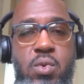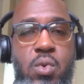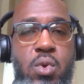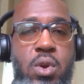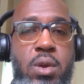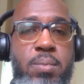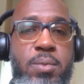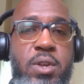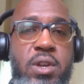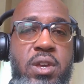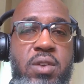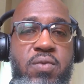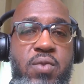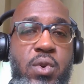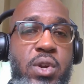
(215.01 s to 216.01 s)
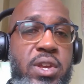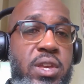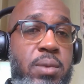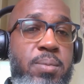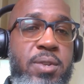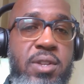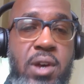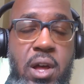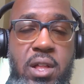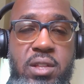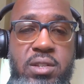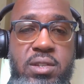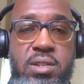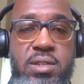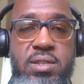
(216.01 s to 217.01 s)
or I'm looking for a
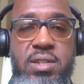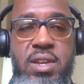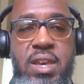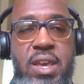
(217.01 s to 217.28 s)
hematologist,